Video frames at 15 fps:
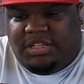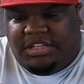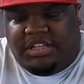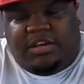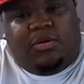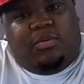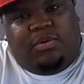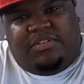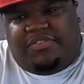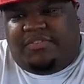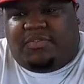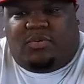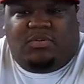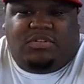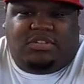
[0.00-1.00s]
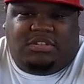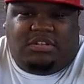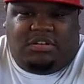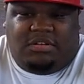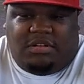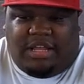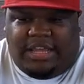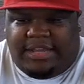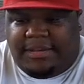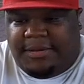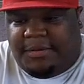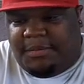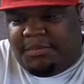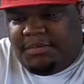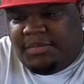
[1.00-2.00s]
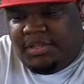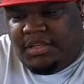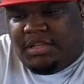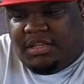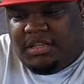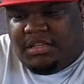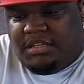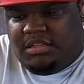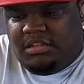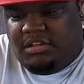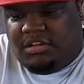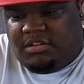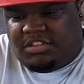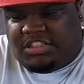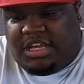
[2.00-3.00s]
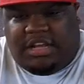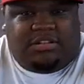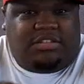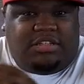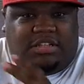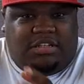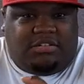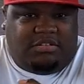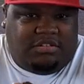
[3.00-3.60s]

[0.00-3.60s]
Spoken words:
deal with, of course. You know, like you know, shout out to